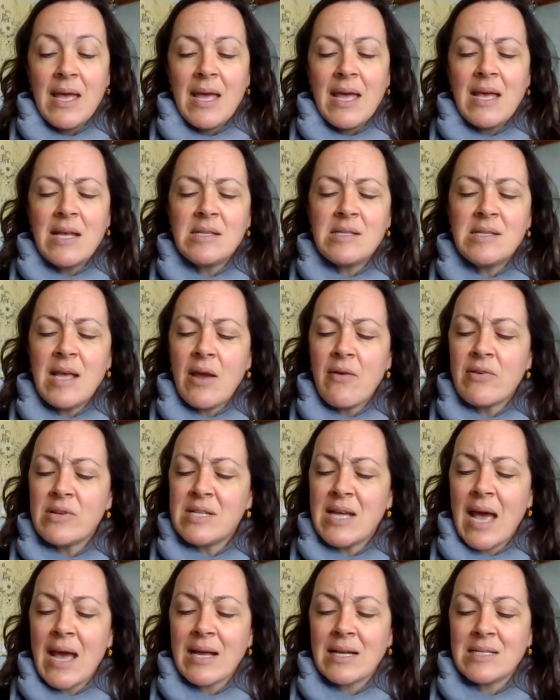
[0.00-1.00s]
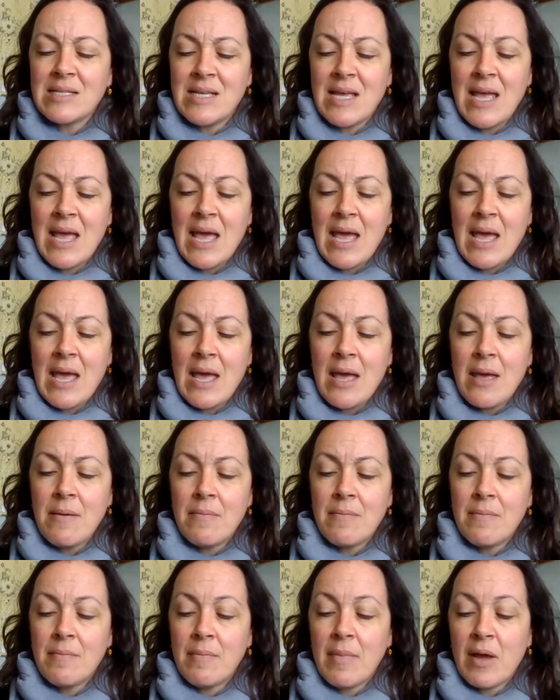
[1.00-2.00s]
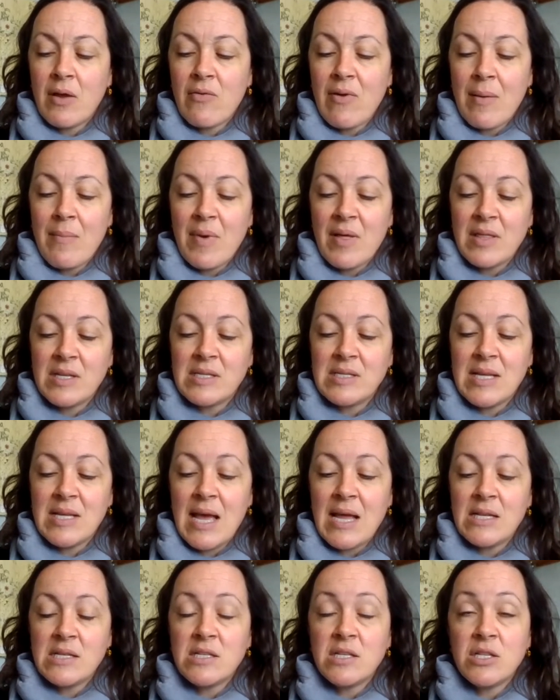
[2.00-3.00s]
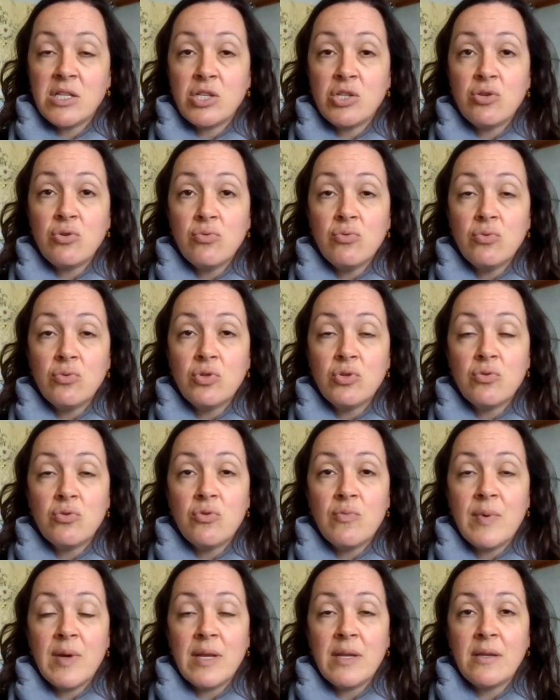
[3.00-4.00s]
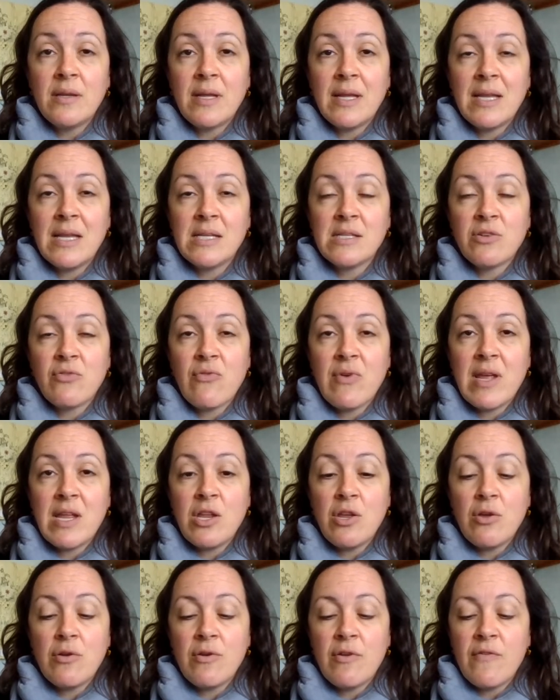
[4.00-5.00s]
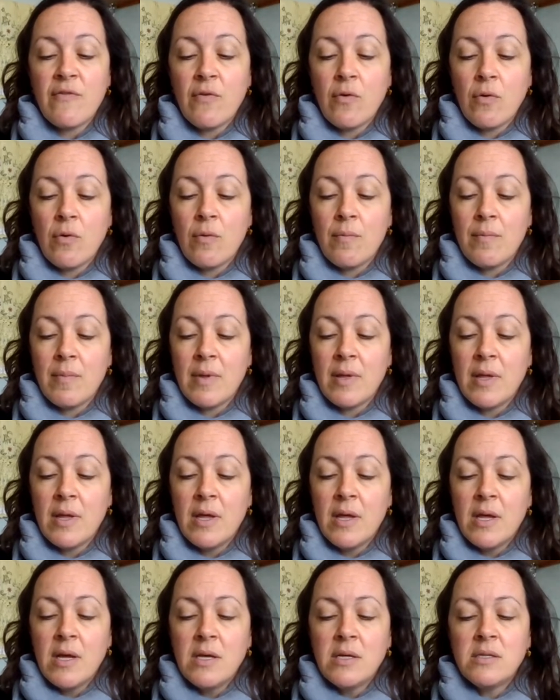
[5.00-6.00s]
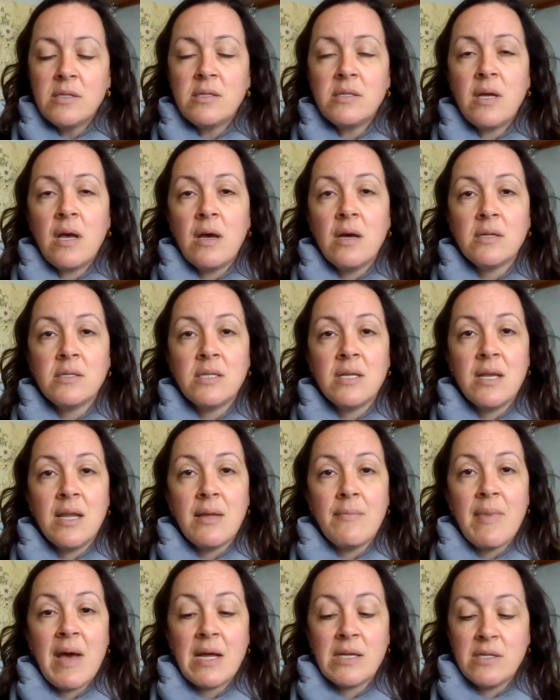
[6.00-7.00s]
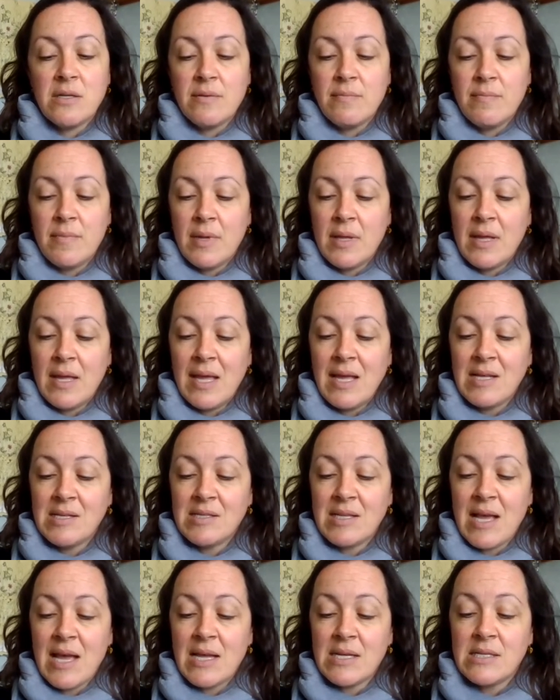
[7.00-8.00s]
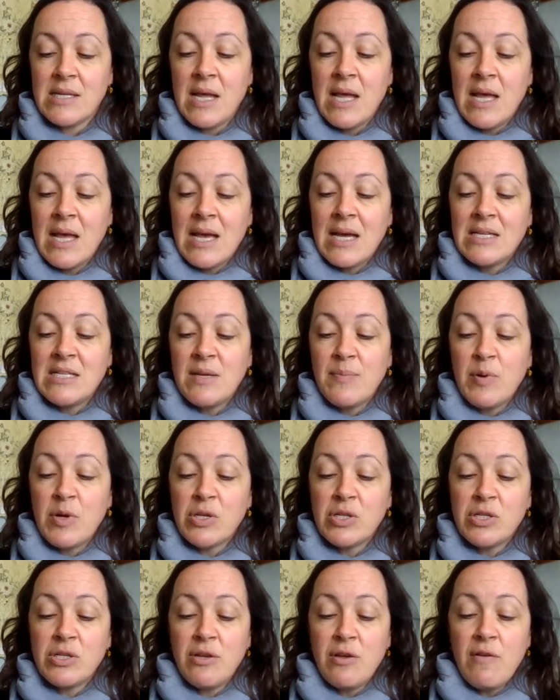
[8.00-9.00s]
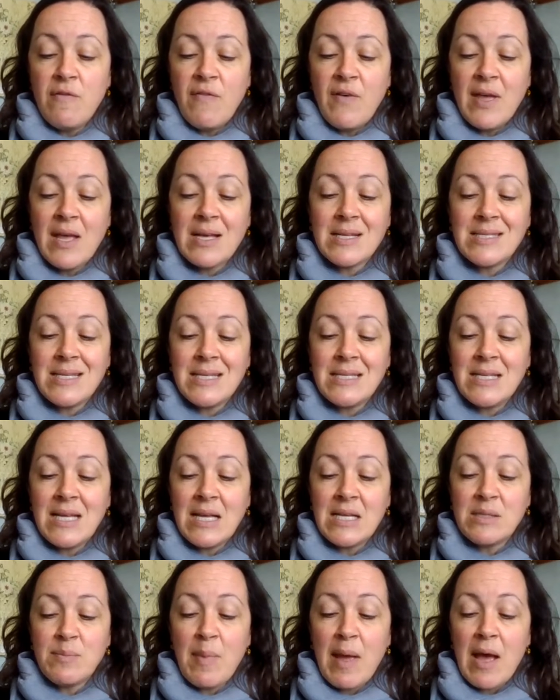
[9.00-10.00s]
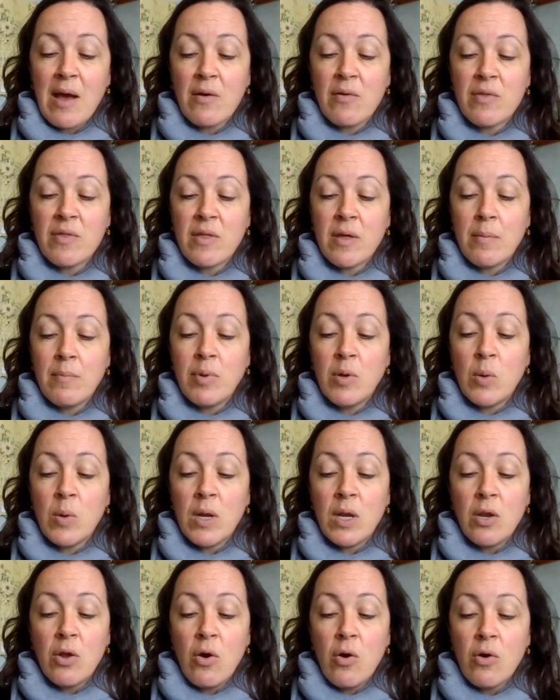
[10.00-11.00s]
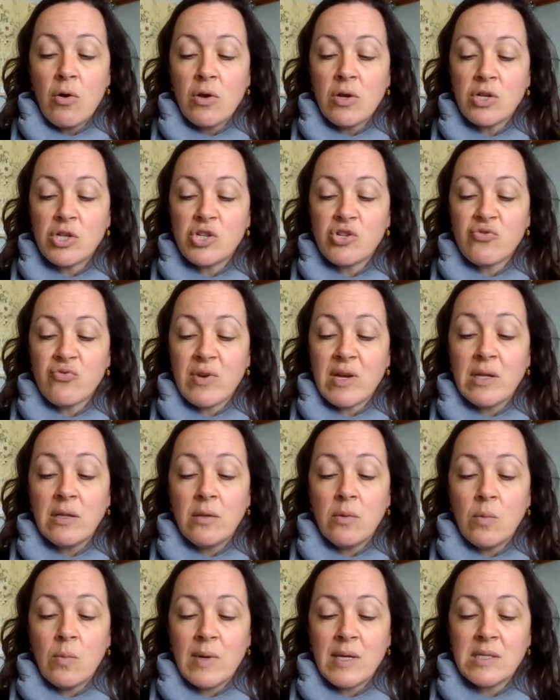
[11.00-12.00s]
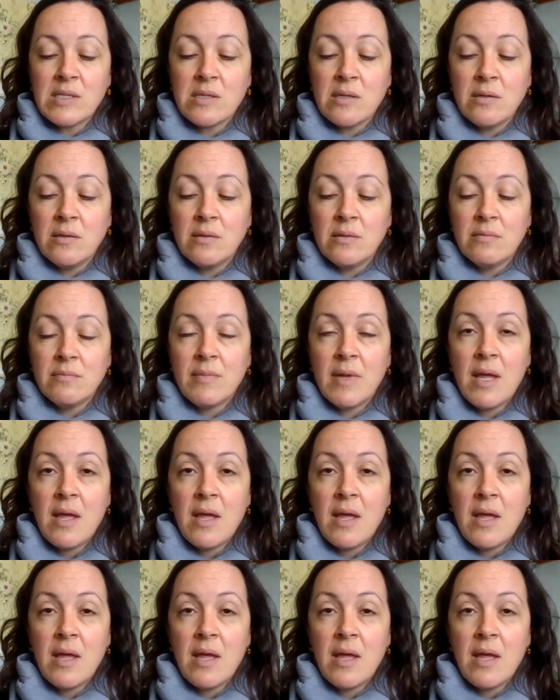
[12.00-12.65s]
"Is there a taxi here?" my grandmother said to the tall doorman in his green uniform. "Certainly, madam," he said, and he put 2 fingers into his mouth and blew a long, shrill whistle.